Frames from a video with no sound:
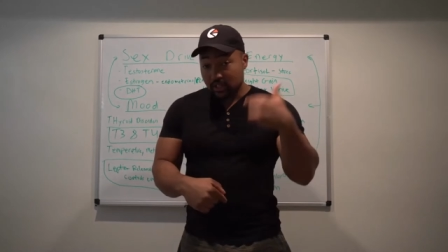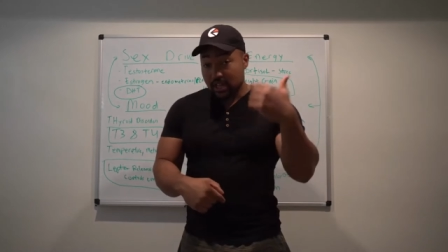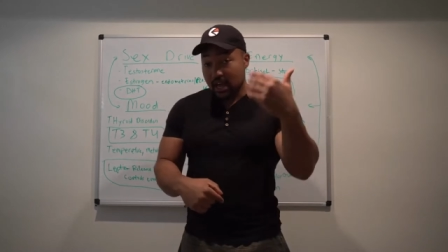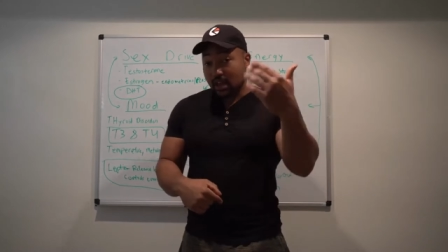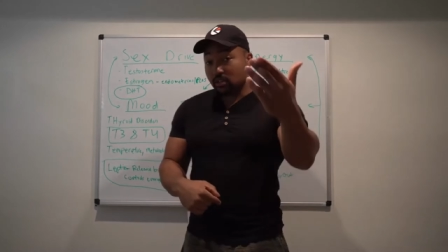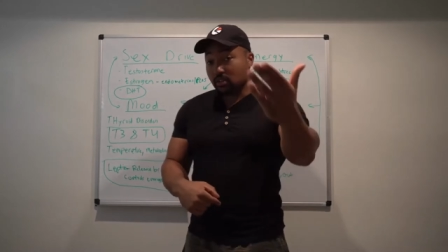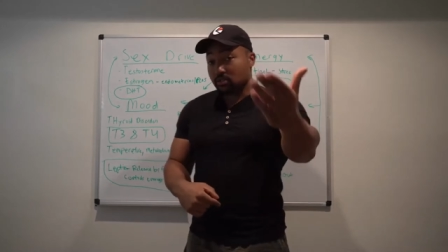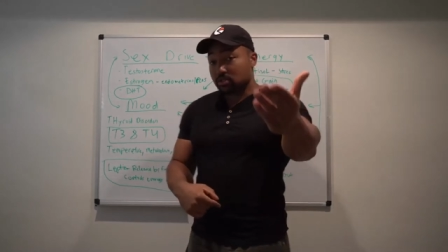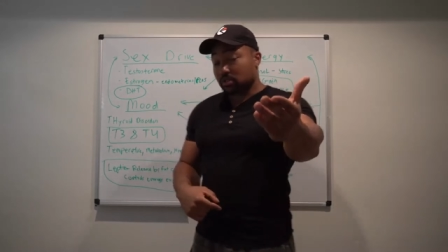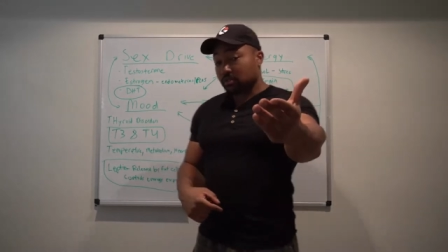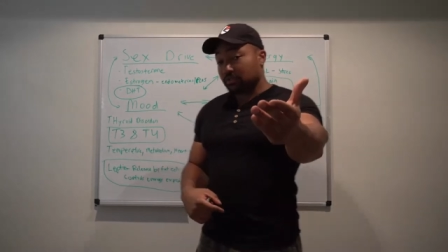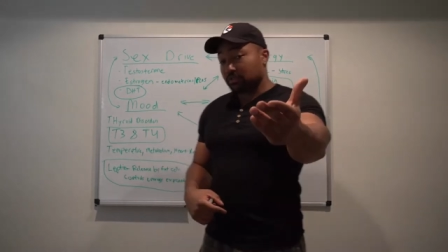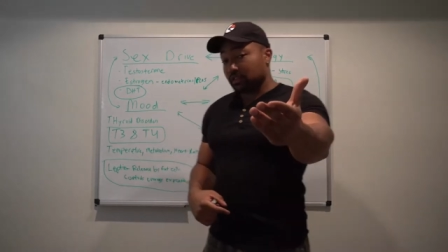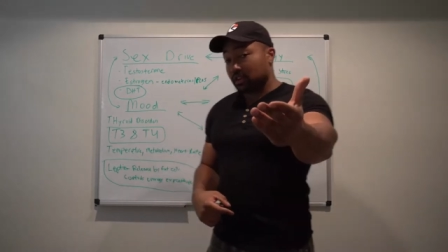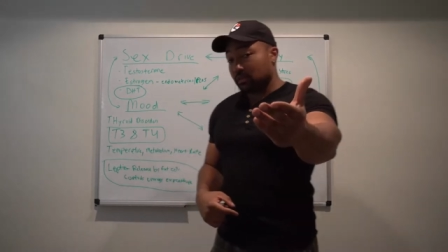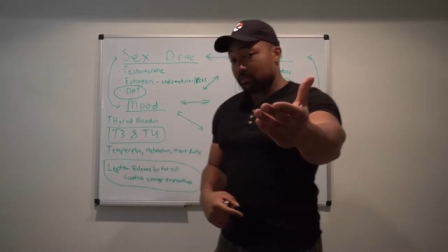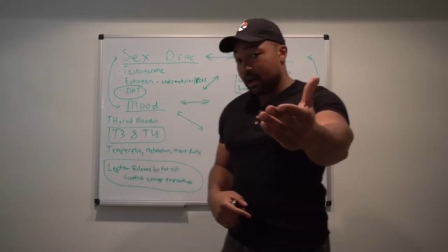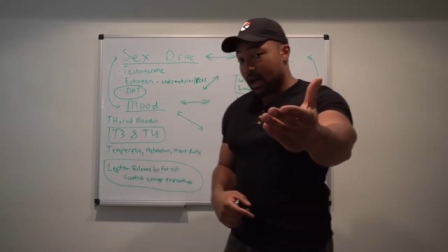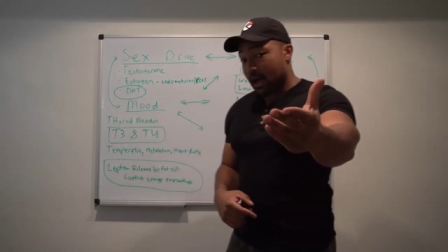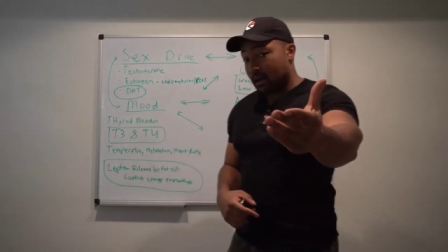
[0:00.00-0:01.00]
download your free,
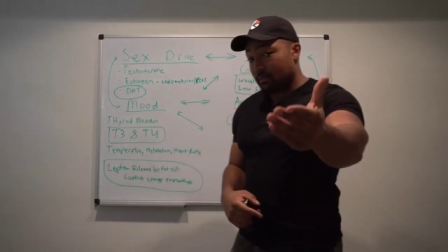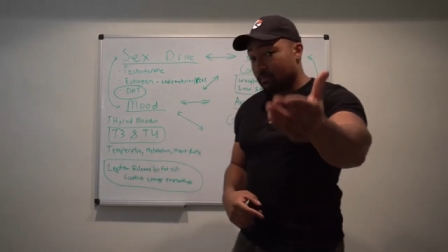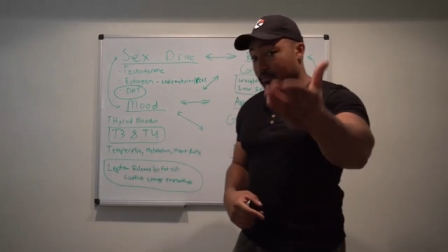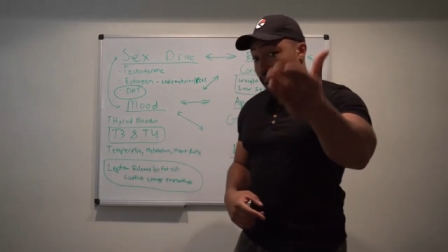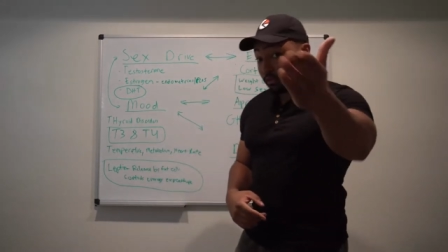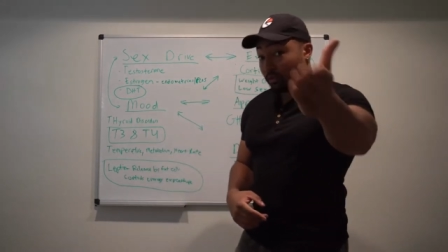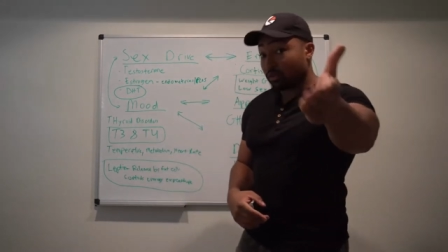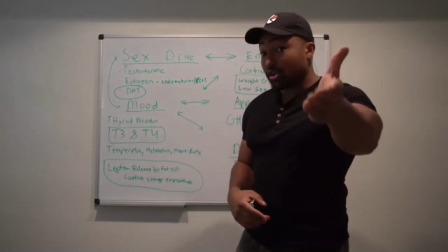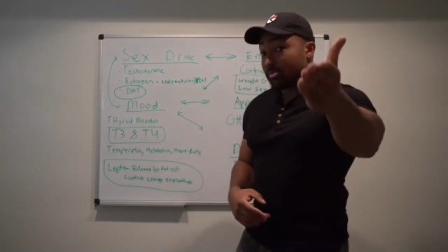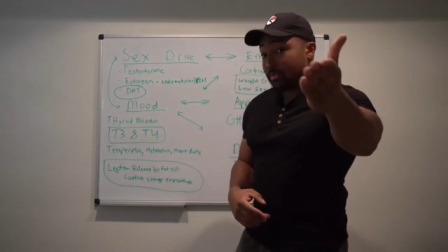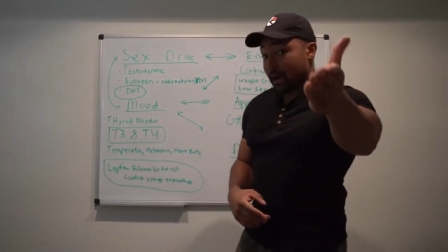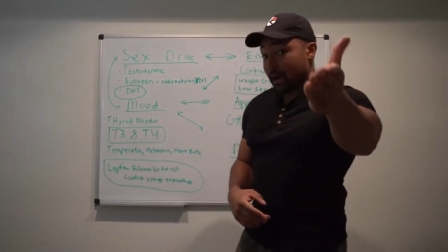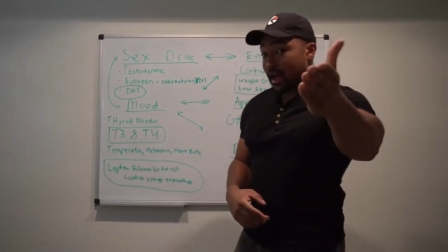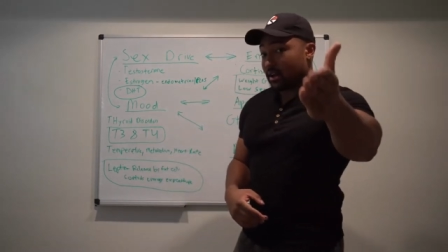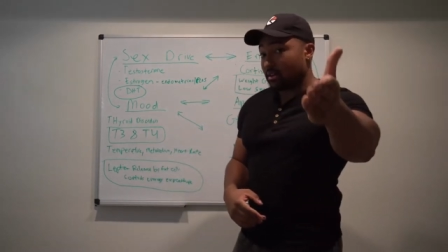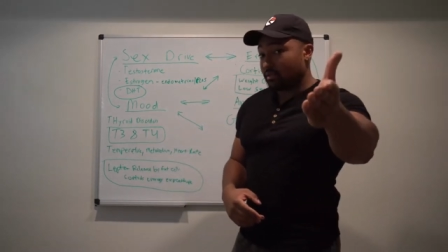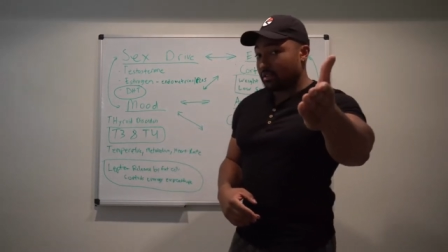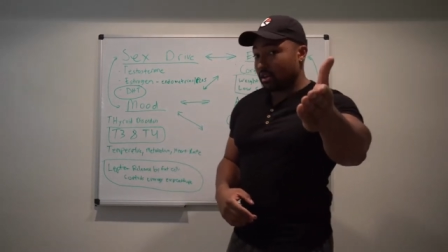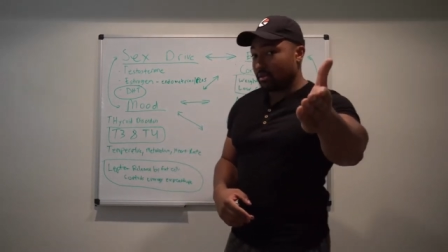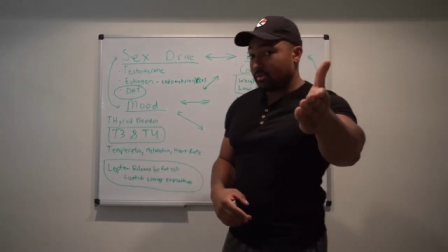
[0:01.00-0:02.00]
free
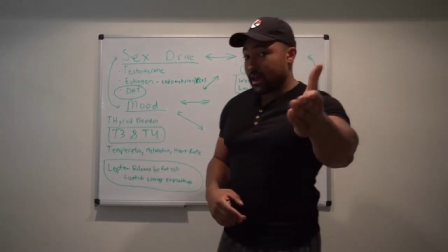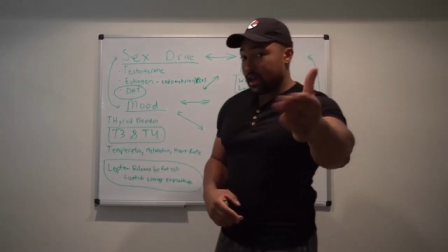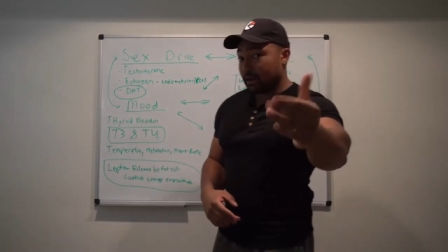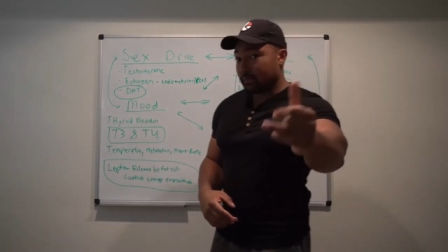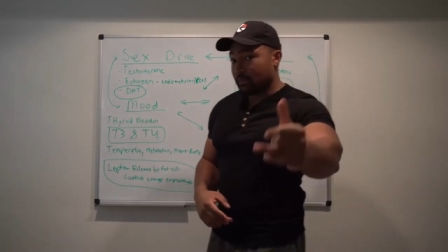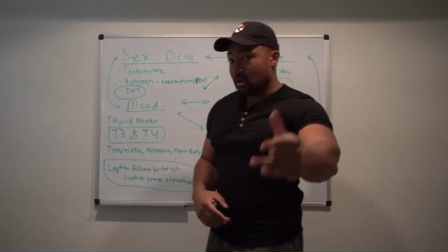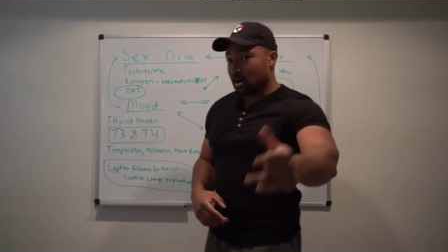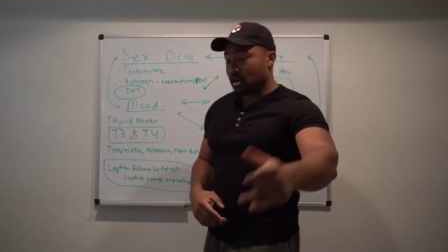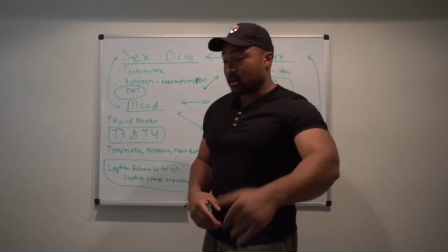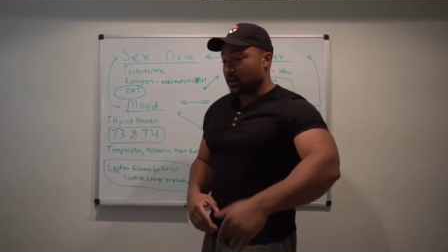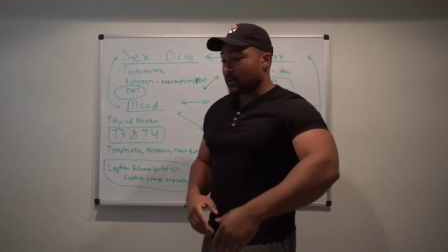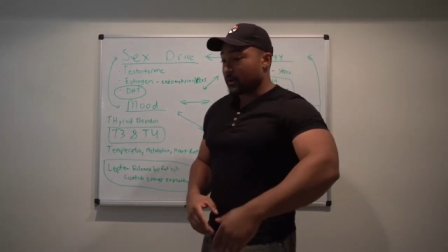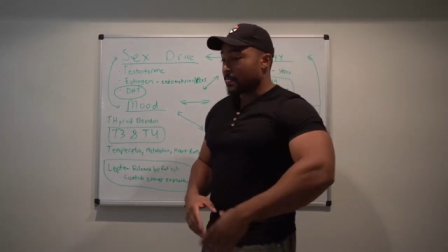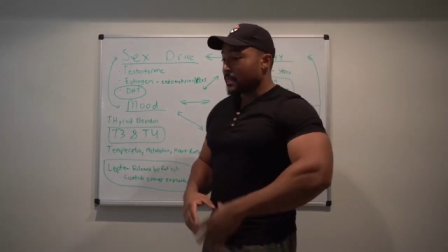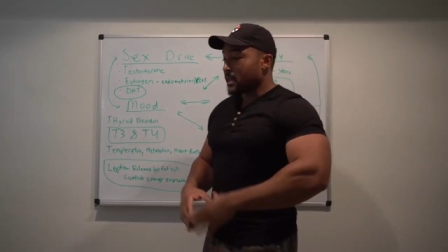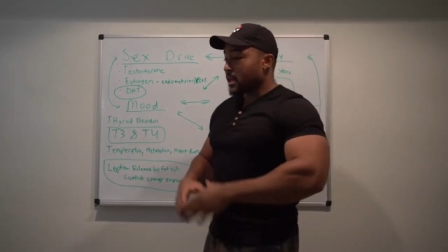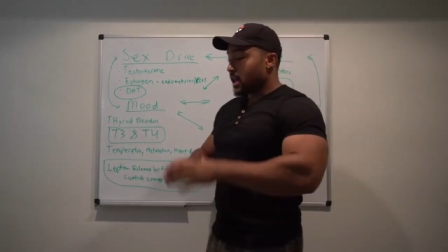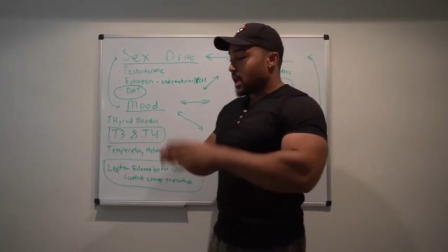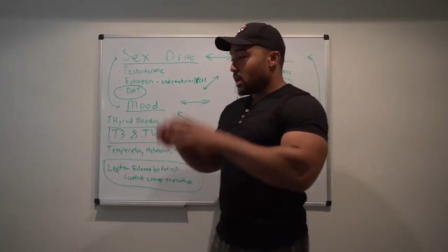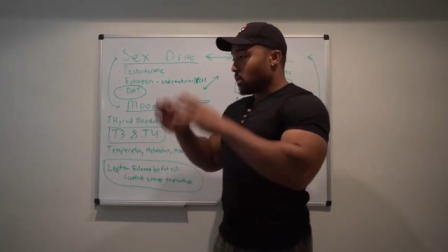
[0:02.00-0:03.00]
biofeedback marker.
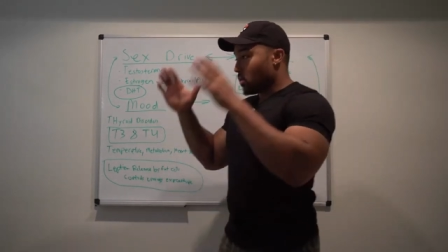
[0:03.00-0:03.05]
And